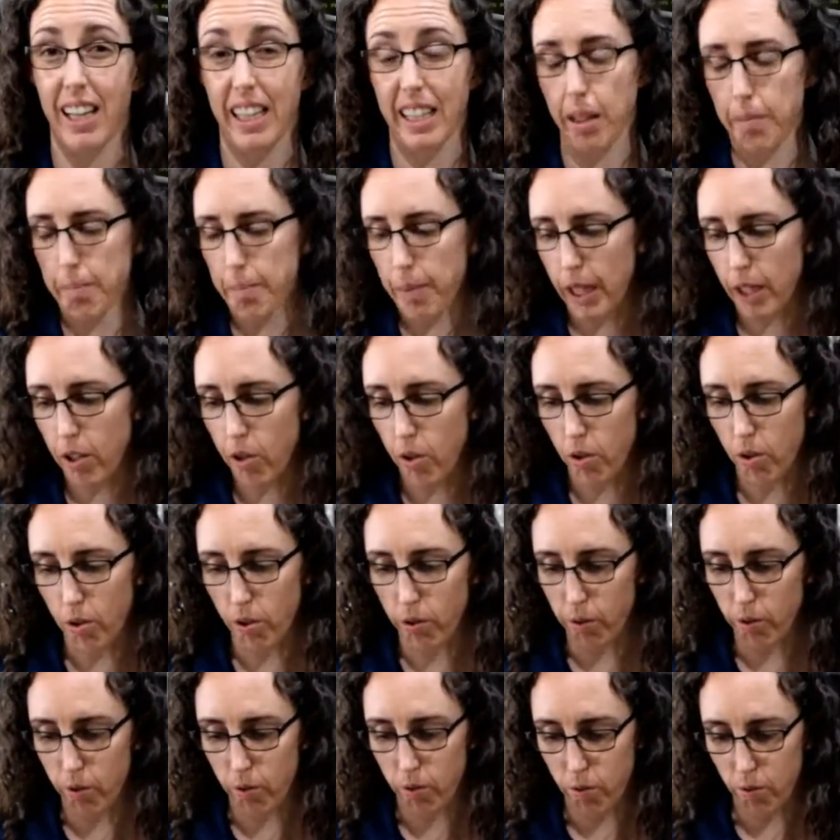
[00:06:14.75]
like a big
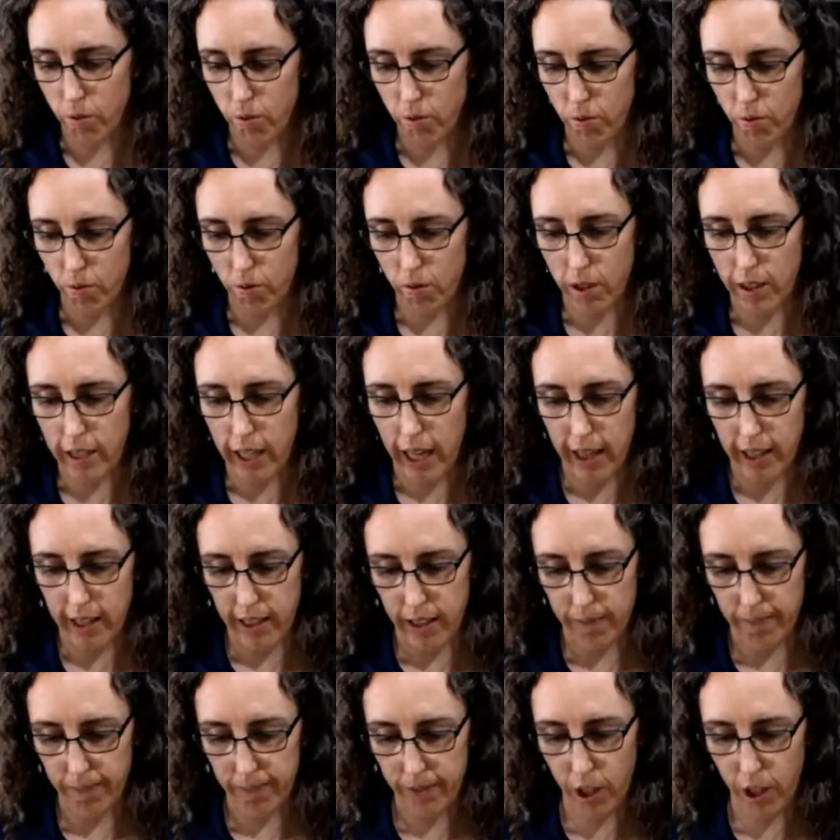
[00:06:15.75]
old salad.